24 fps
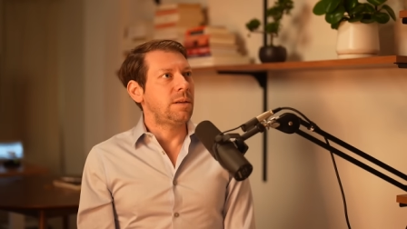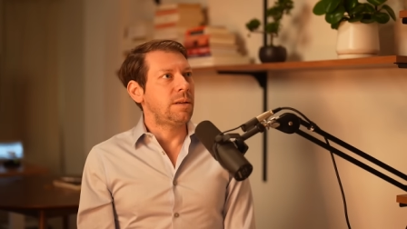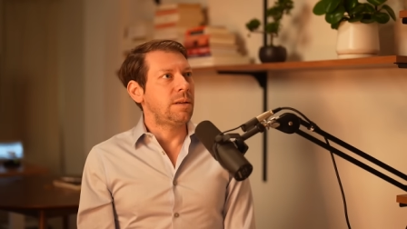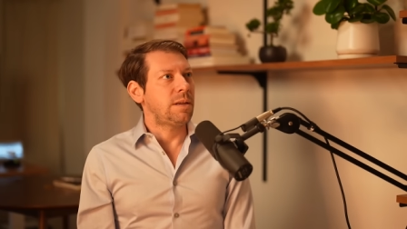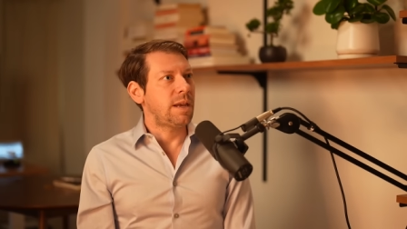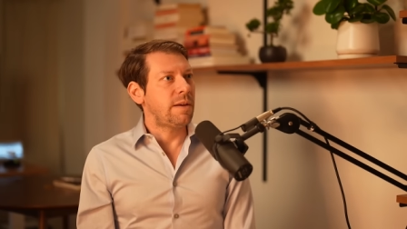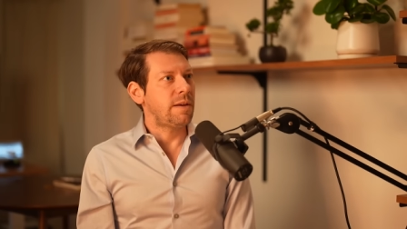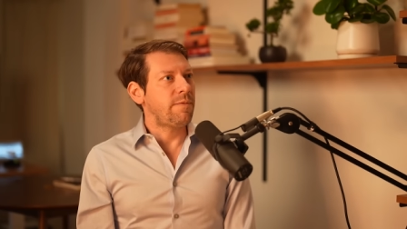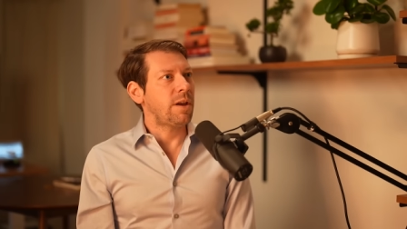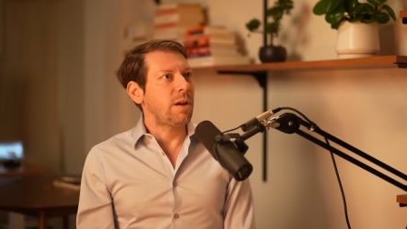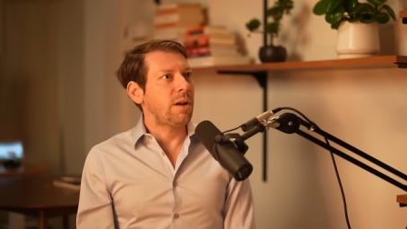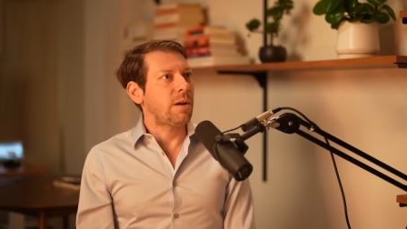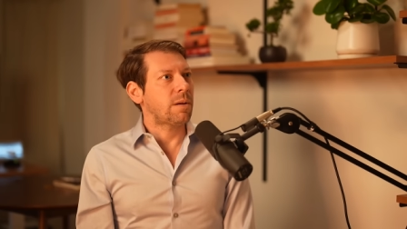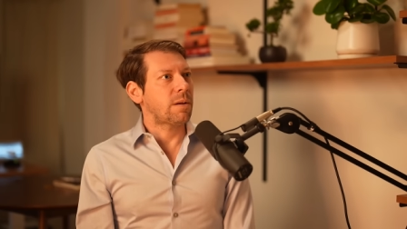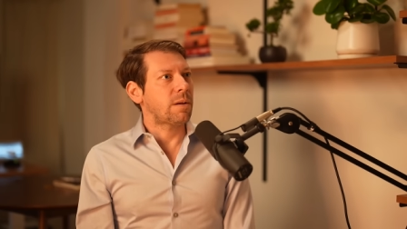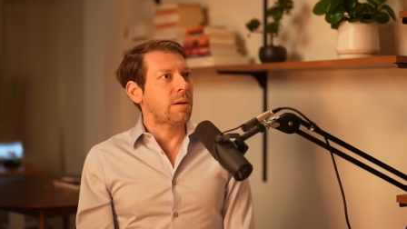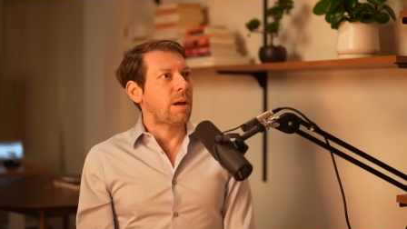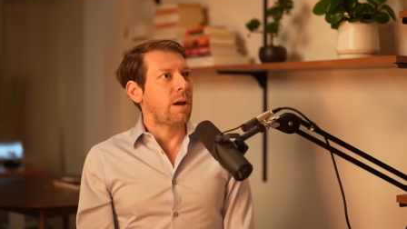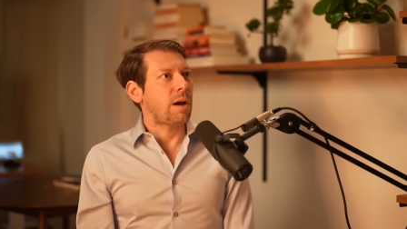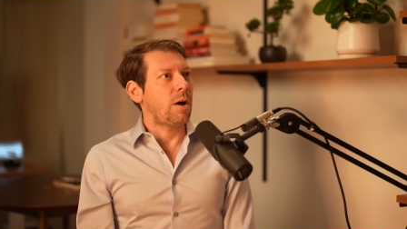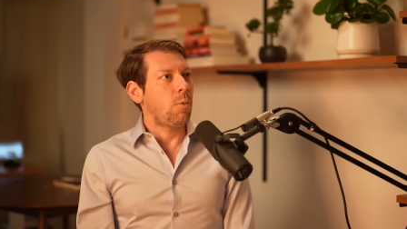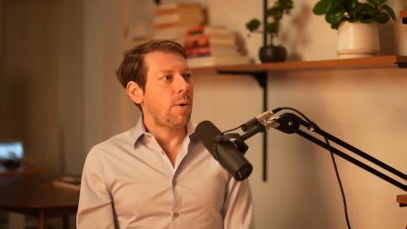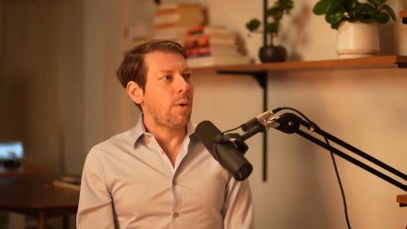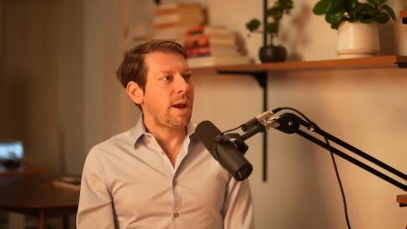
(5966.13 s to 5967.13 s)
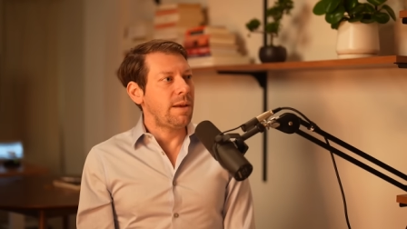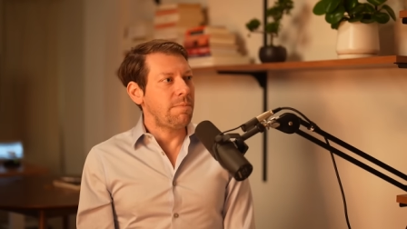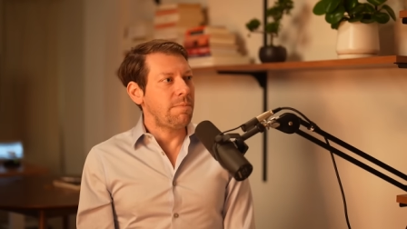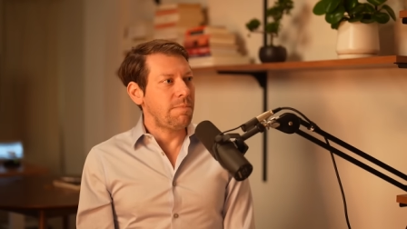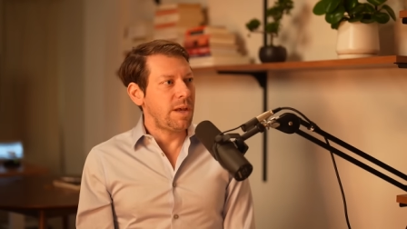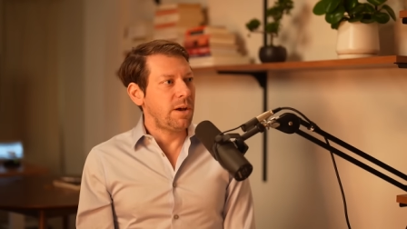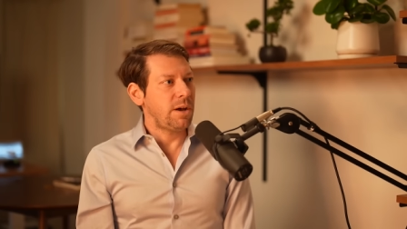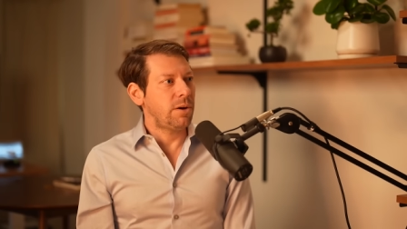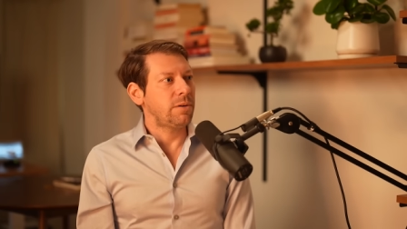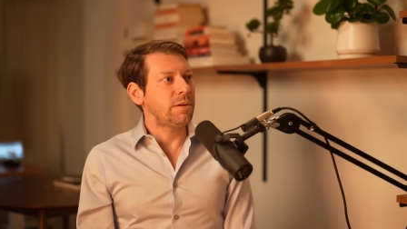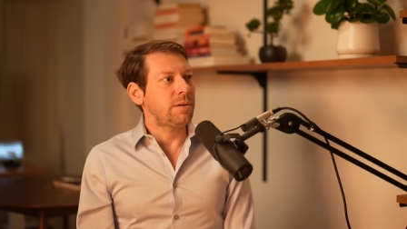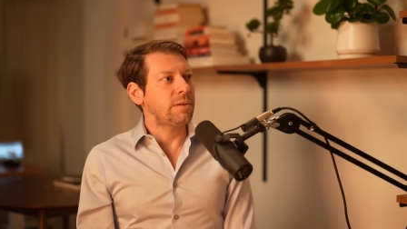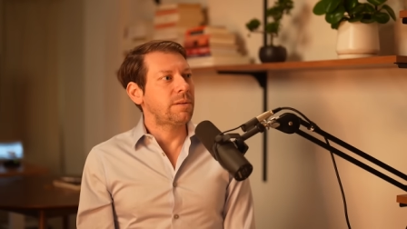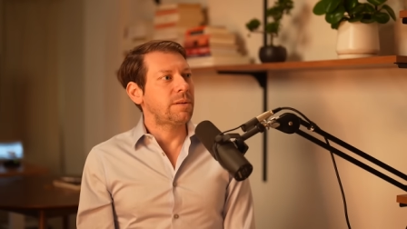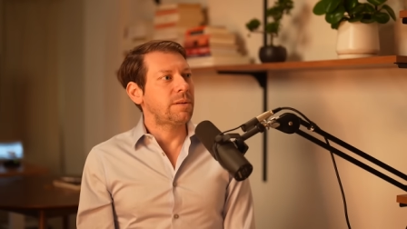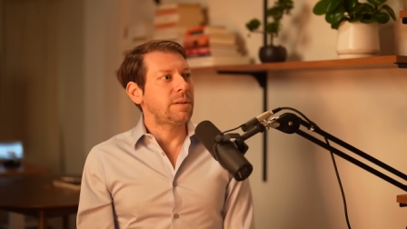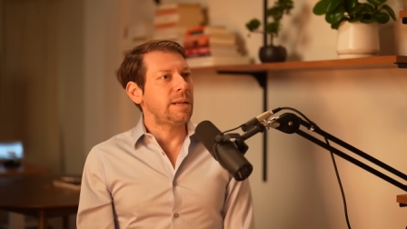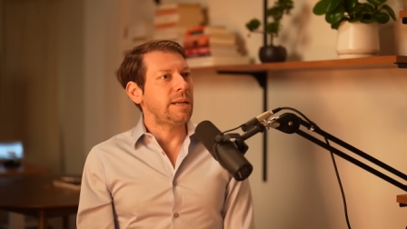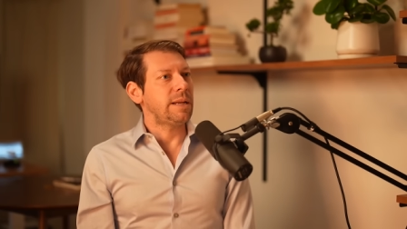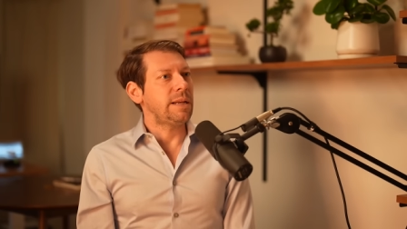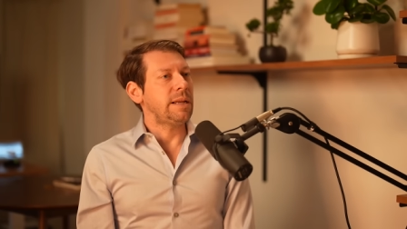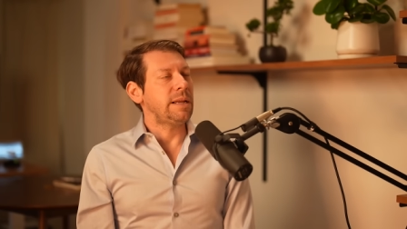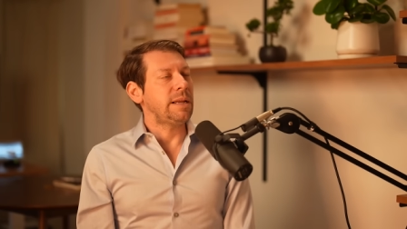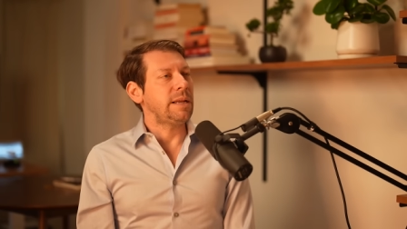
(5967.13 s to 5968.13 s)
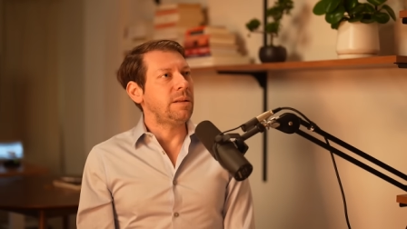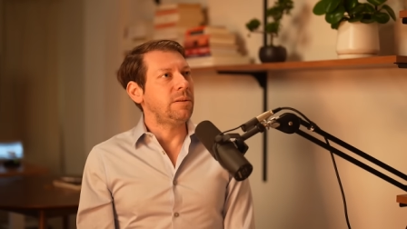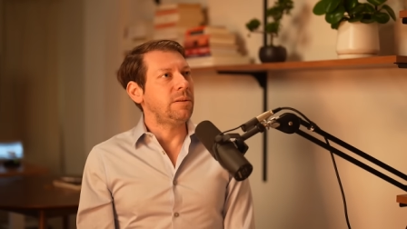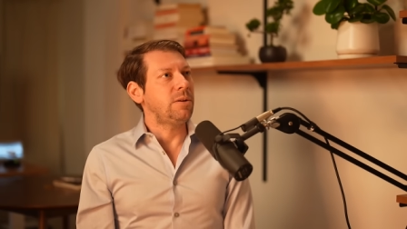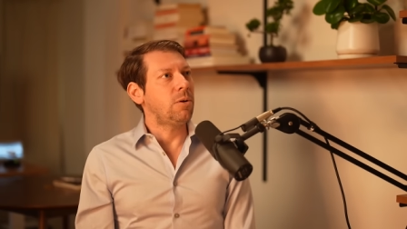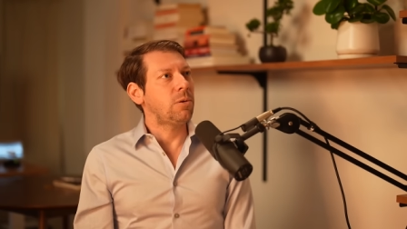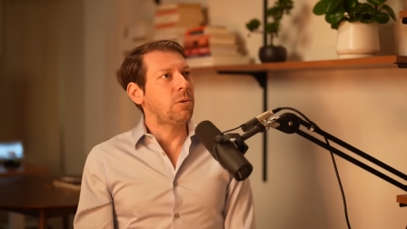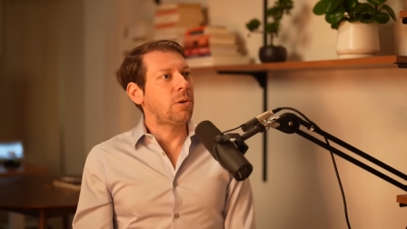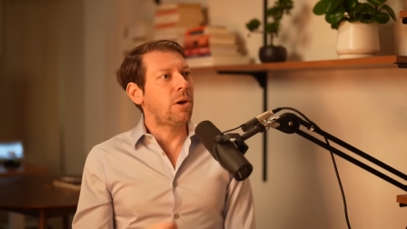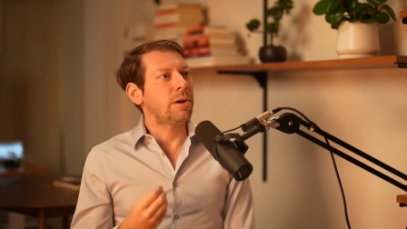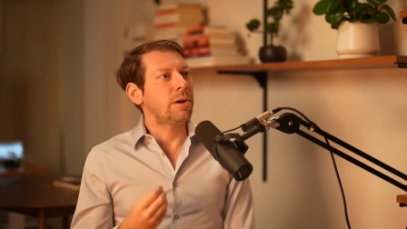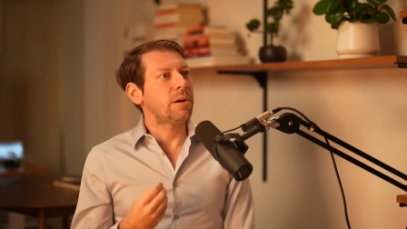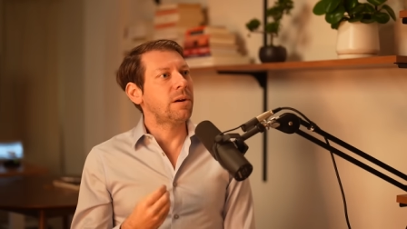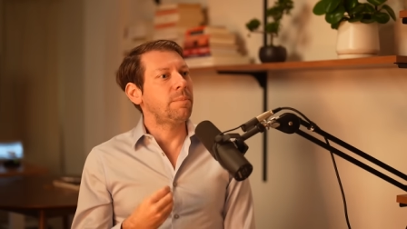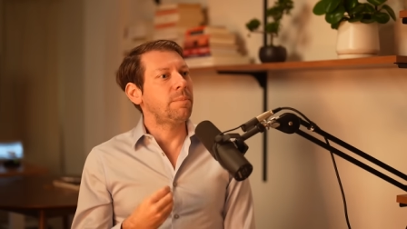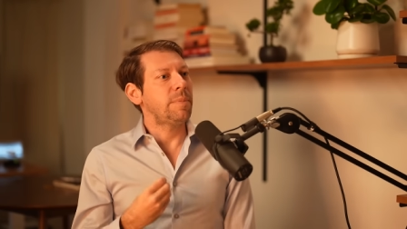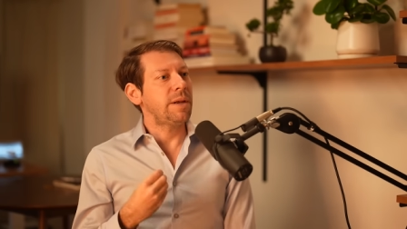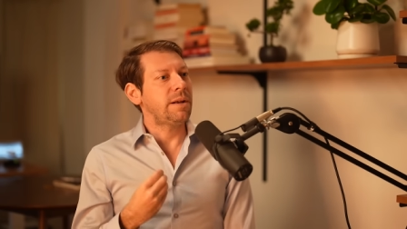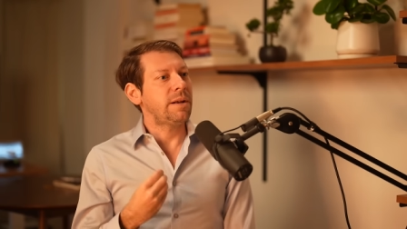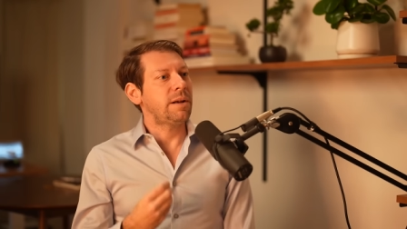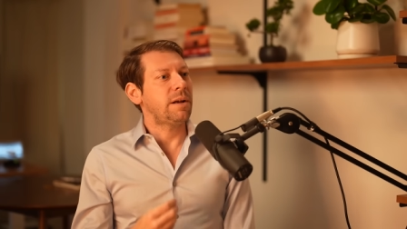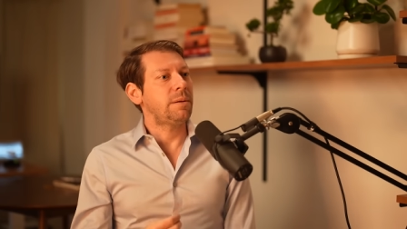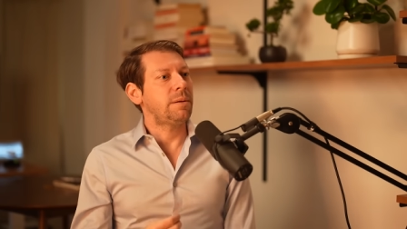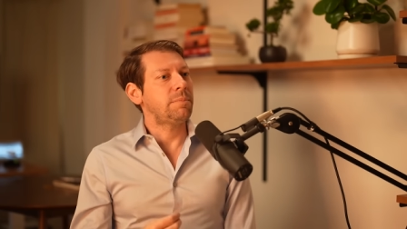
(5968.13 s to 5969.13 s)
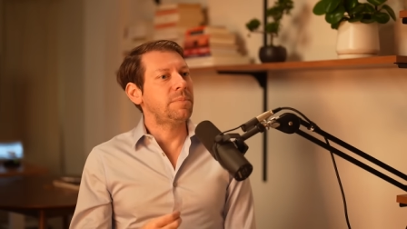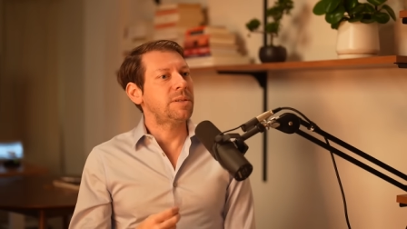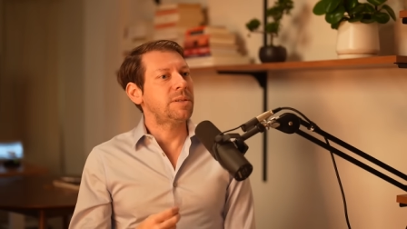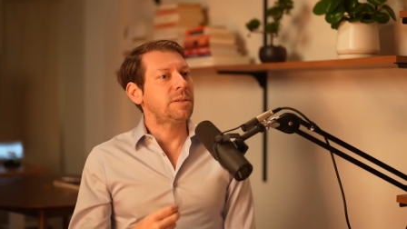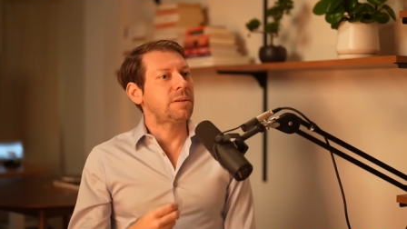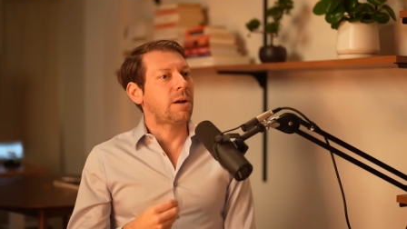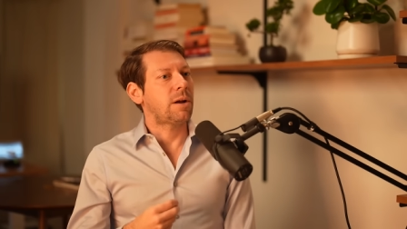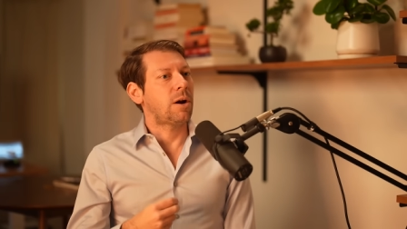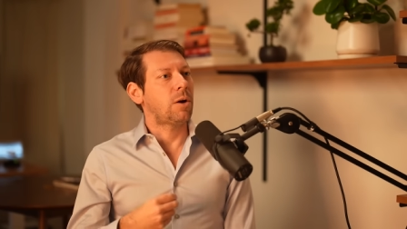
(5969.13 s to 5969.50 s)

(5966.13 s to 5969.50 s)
Giving away milk no longer becomes